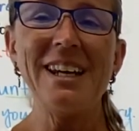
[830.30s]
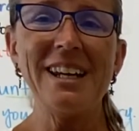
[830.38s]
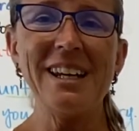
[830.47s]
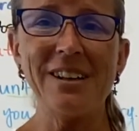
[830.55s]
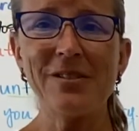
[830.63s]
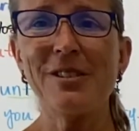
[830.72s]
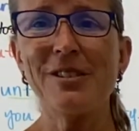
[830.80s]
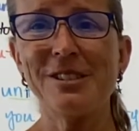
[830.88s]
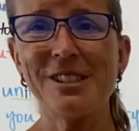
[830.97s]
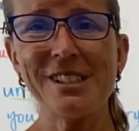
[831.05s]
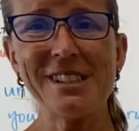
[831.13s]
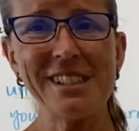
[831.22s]
If you're
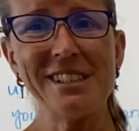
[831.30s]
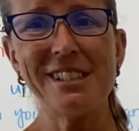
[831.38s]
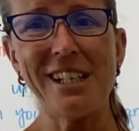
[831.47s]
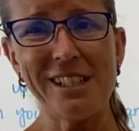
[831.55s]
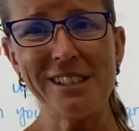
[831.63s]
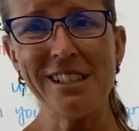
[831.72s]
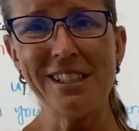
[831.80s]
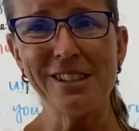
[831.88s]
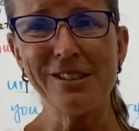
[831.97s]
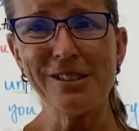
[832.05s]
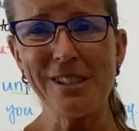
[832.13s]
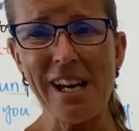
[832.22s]
just congested
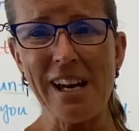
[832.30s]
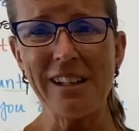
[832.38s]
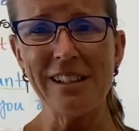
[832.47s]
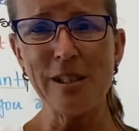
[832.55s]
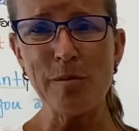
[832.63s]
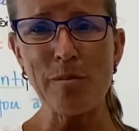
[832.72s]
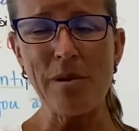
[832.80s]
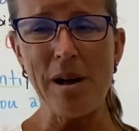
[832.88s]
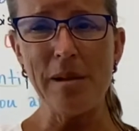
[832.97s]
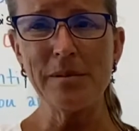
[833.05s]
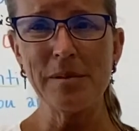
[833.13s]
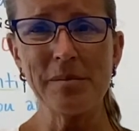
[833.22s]
and you're tackling a
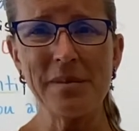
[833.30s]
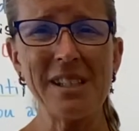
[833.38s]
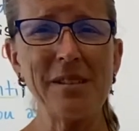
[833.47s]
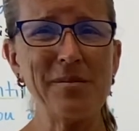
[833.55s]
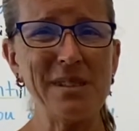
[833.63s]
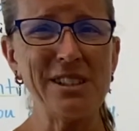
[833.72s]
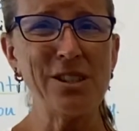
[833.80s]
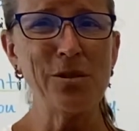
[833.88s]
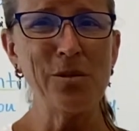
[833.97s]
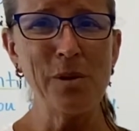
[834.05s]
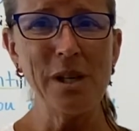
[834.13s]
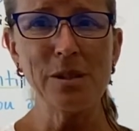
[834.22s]
problem, give me 2
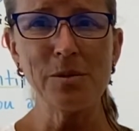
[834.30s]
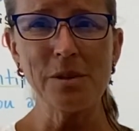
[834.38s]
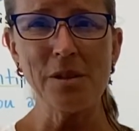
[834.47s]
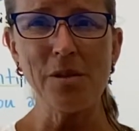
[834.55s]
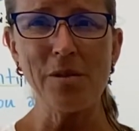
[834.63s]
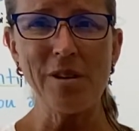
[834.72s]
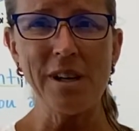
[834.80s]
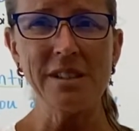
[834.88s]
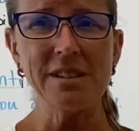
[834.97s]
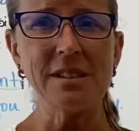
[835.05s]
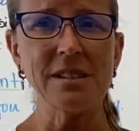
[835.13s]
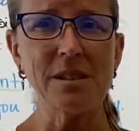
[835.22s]
weeks with no grains
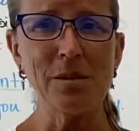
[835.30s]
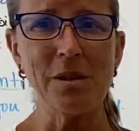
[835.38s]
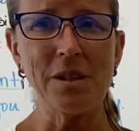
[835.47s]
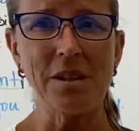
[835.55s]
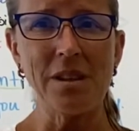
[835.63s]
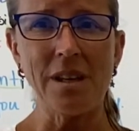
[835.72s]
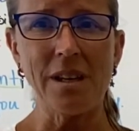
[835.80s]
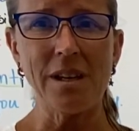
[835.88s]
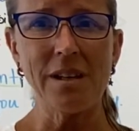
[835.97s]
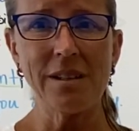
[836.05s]
and see what you think.